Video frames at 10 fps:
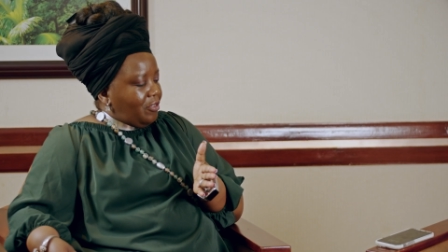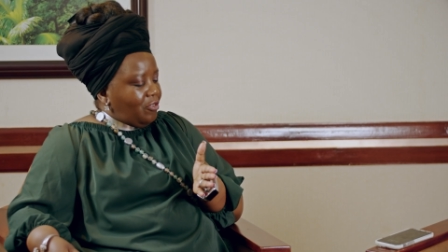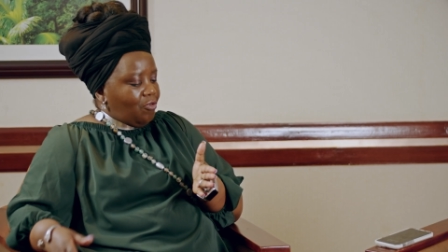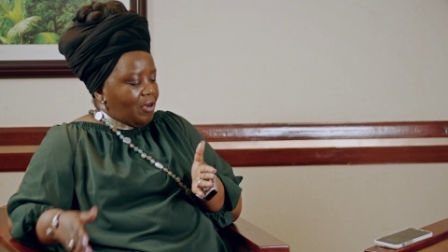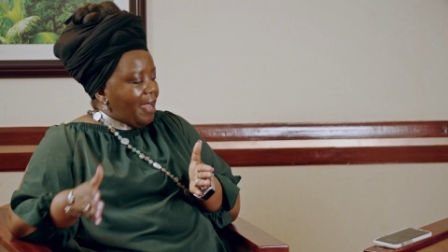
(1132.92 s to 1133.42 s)

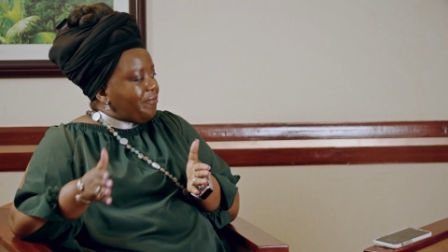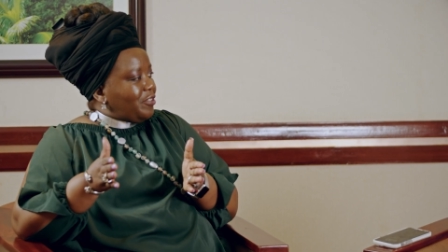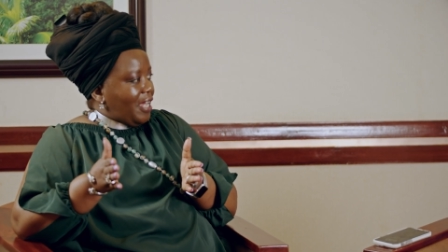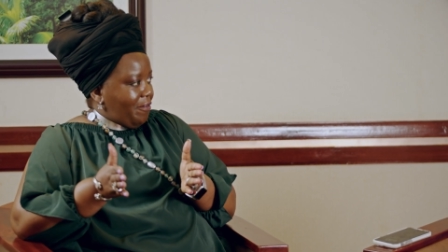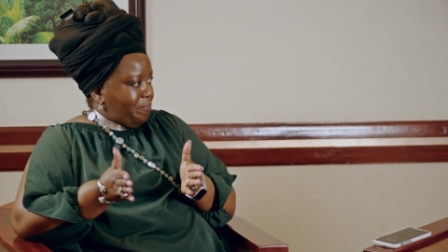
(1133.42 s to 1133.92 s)
You have
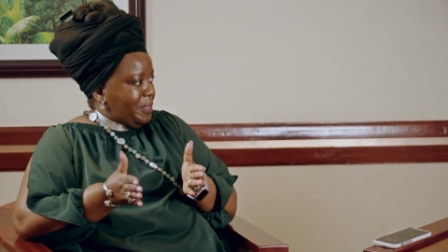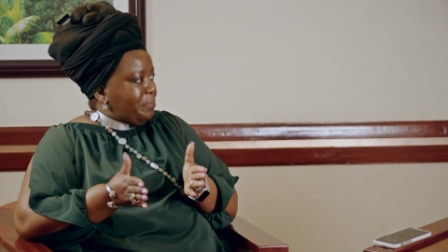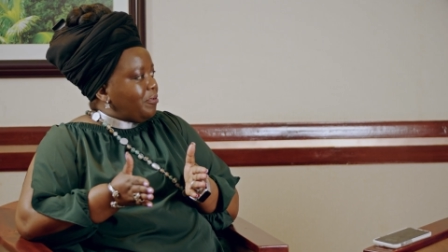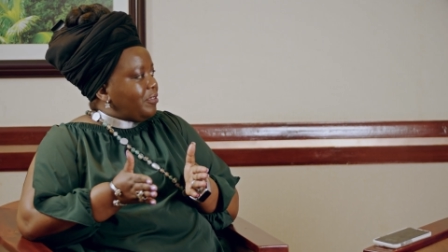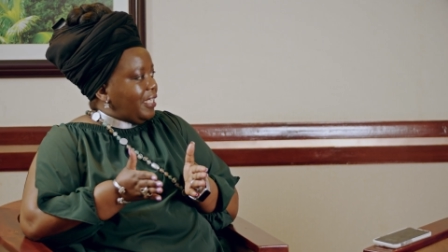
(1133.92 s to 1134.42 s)
to have
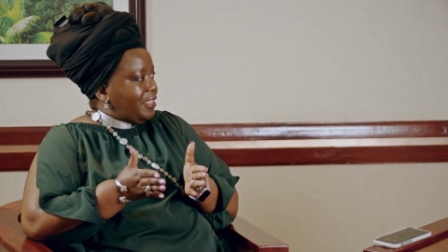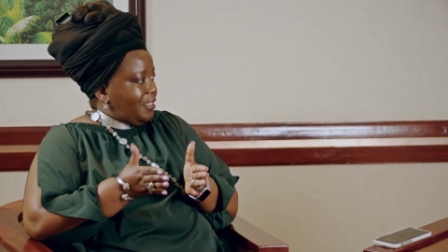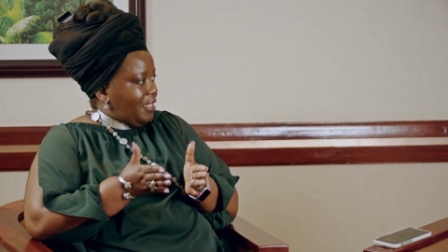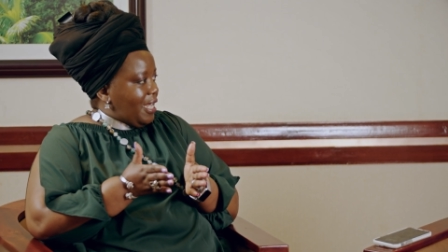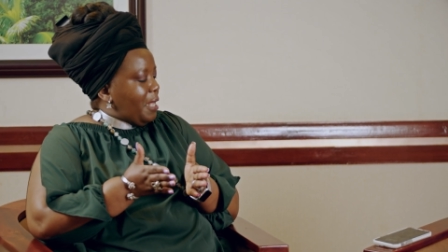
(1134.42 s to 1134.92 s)
people
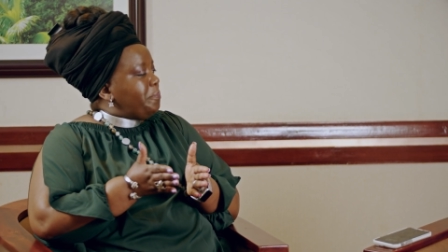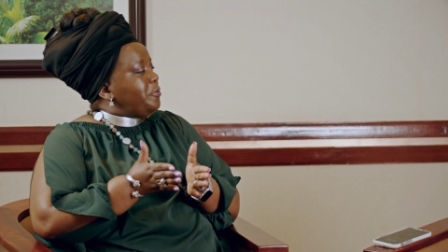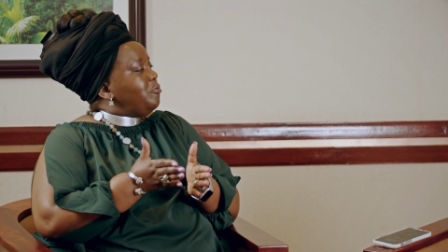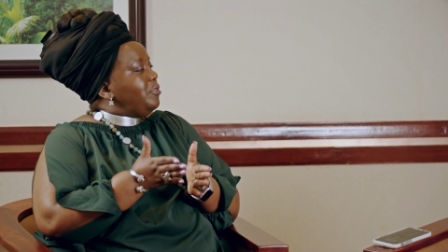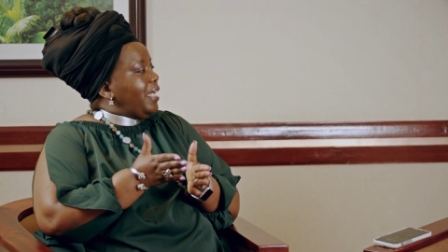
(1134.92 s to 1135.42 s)
that
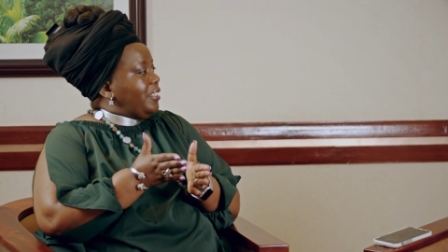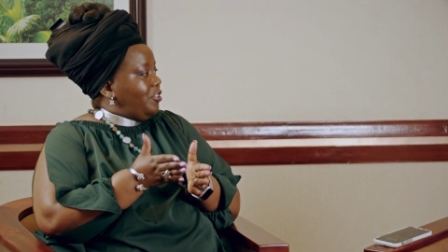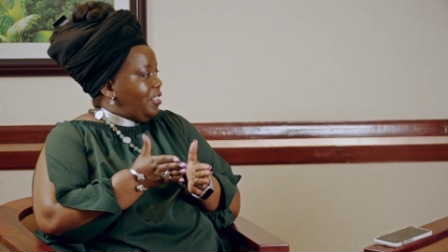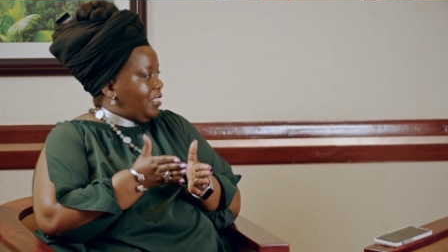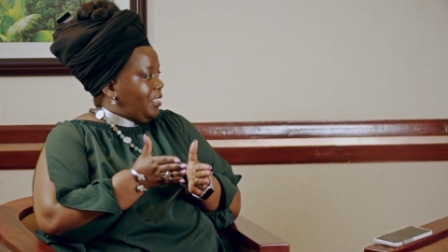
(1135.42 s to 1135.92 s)
help you in that
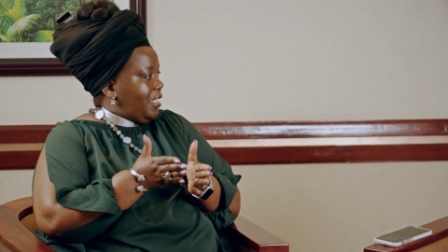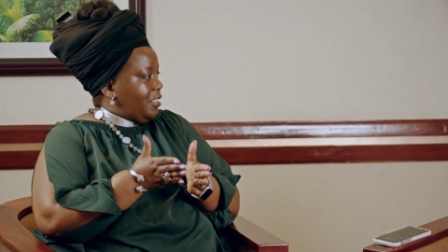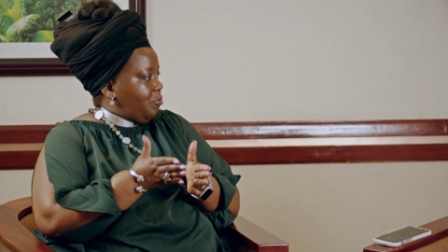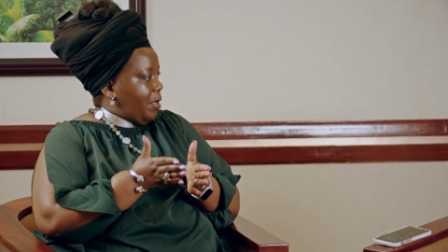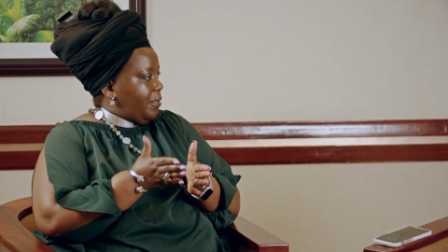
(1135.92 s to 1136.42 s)
journey
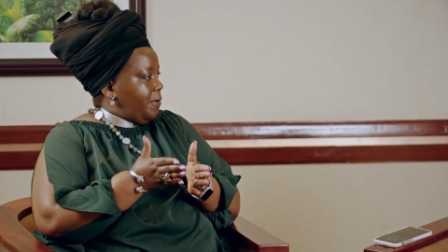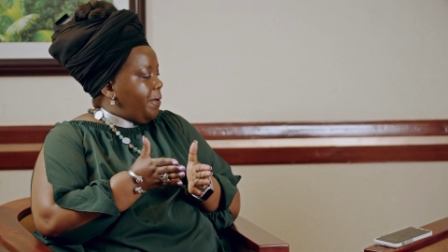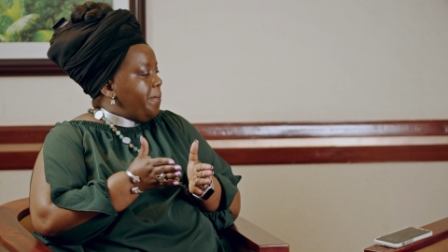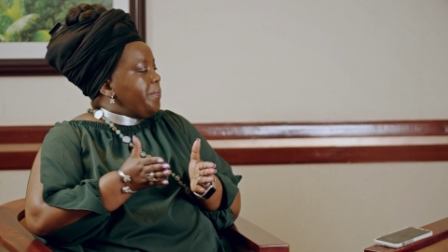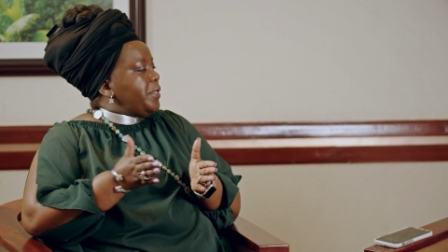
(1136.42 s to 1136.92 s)
as well.
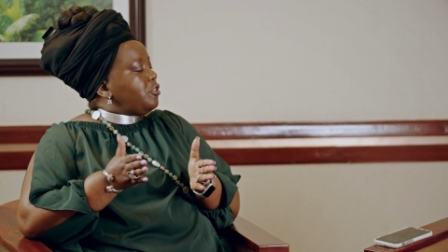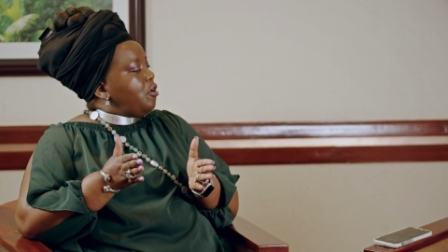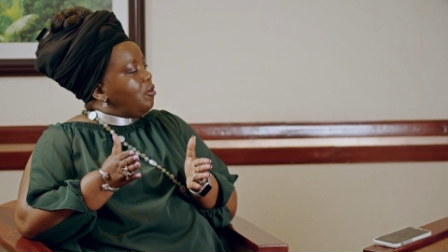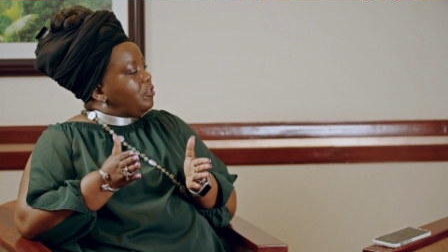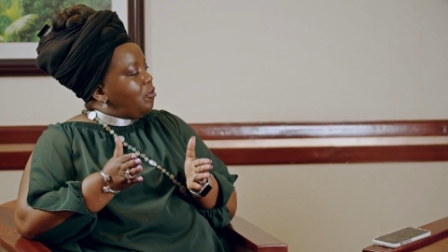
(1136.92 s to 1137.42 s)

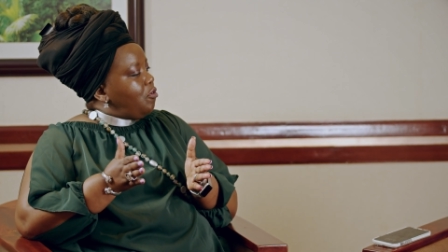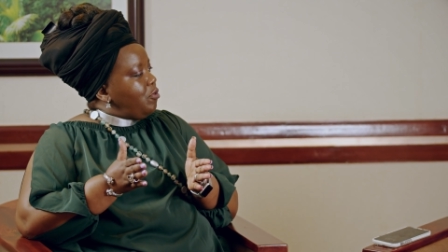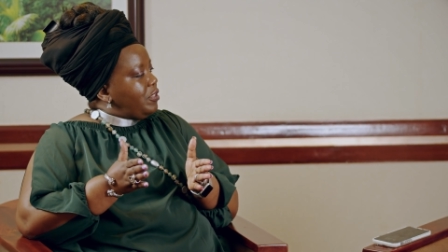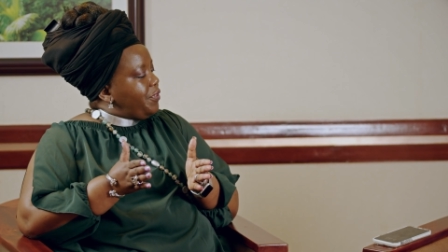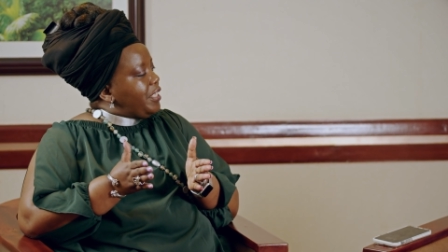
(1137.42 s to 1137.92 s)
So I was
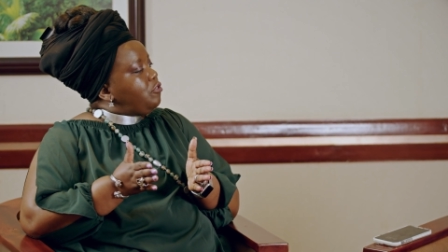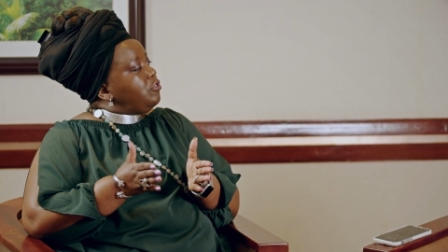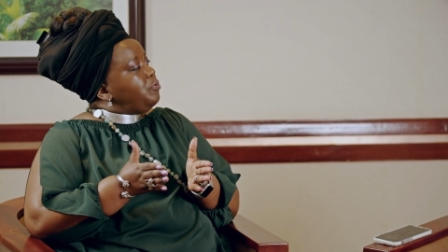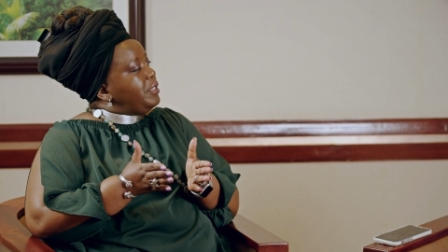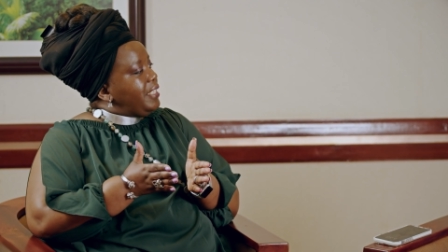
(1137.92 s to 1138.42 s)
always very
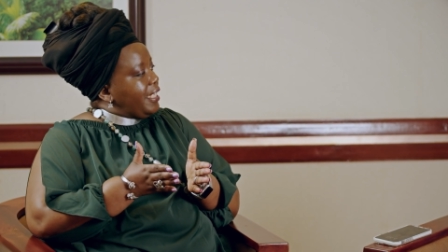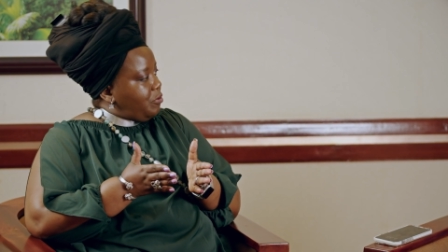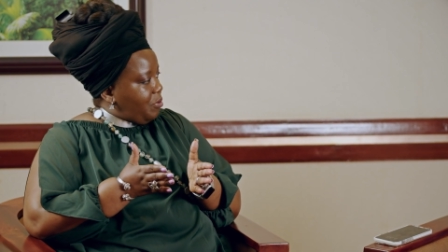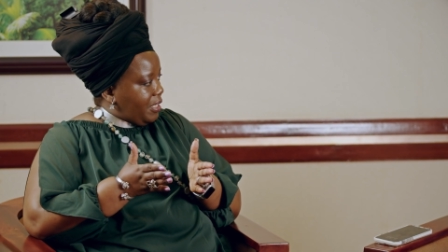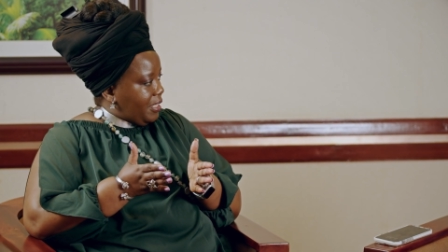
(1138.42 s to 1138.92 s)
good with
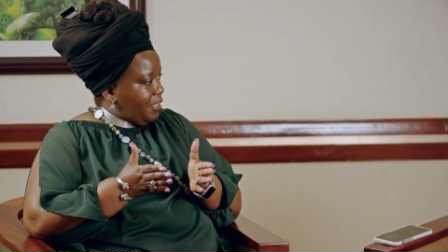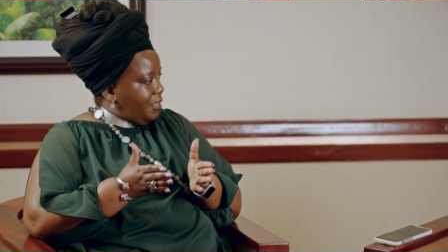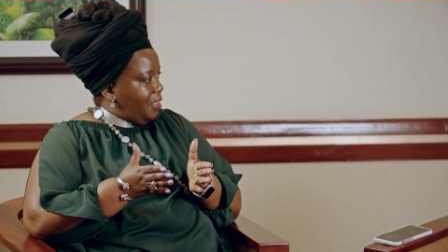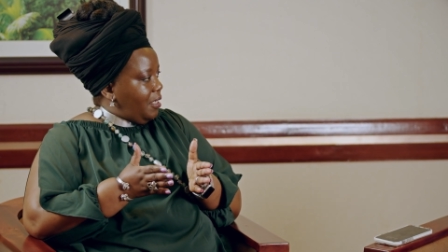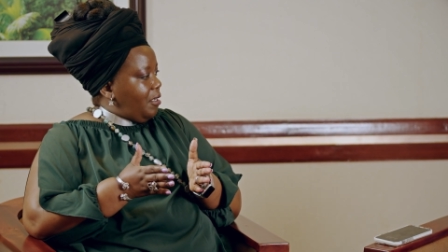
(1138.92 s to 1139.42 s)

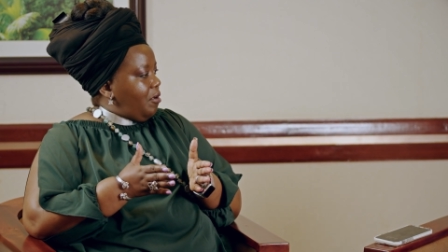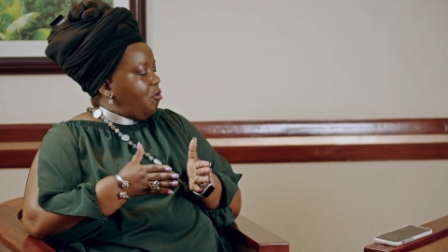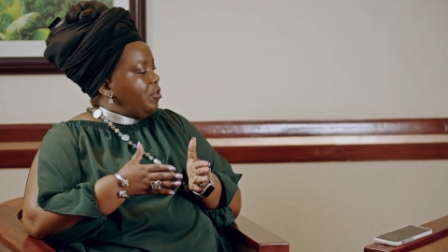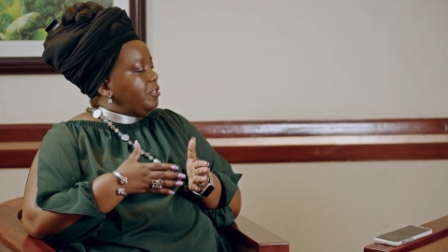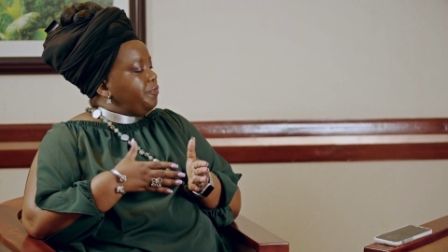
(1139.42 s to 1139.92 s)
networking,
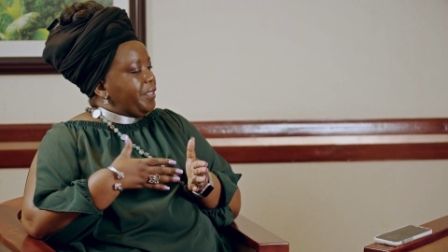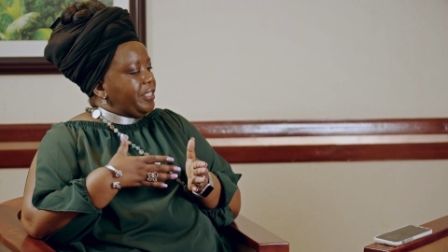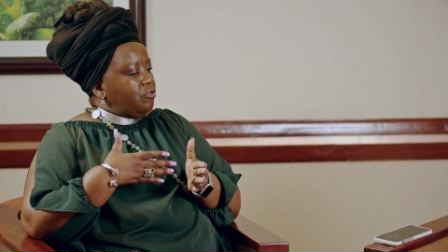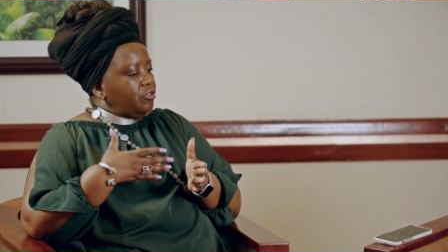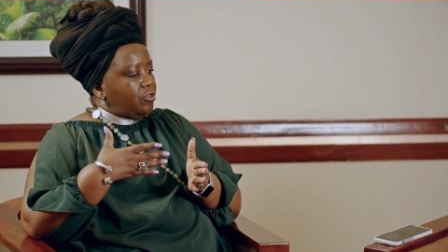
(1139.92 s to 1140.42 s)
always
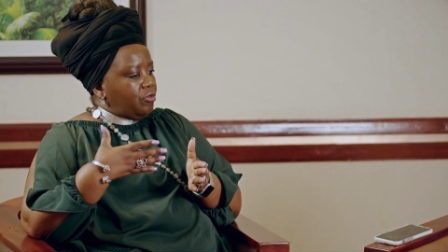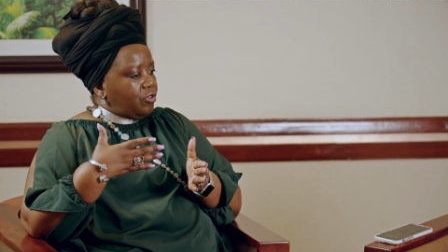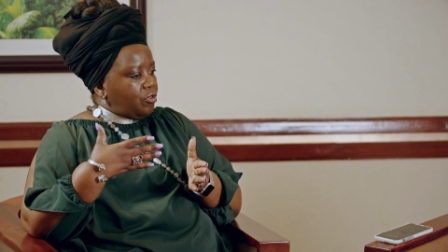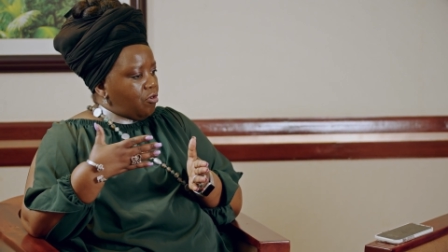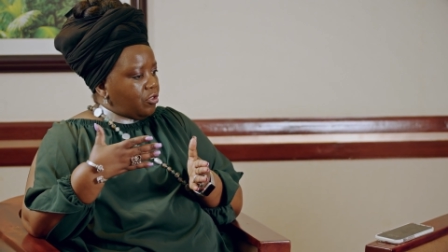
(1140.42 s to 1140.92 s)
very good to
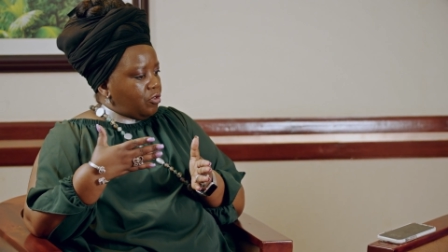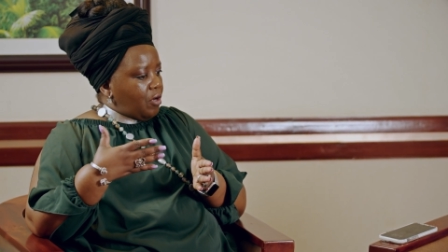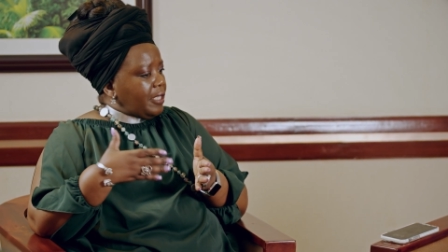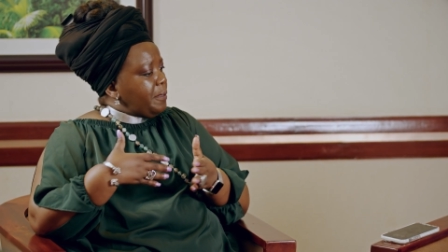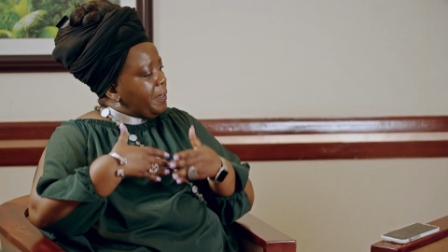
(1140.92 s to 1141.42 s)
talk
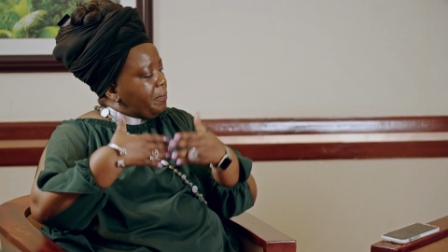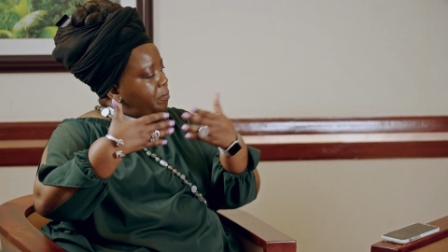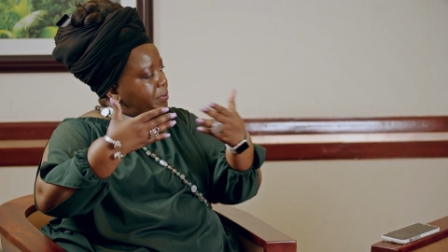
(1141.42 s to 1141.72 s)
to other people